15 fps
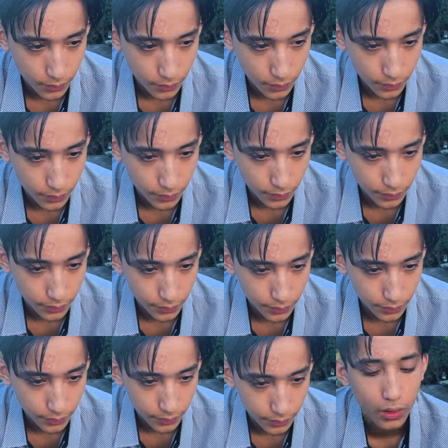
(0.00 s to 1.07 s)

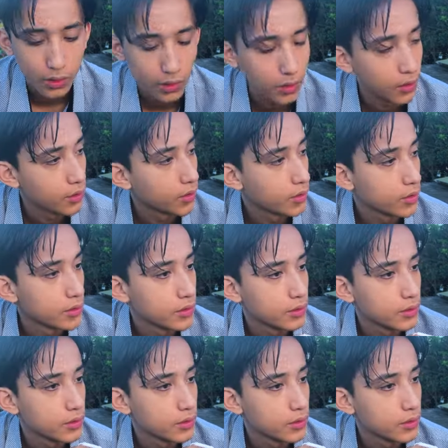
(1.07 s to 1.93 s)
No one is speaking in this clip.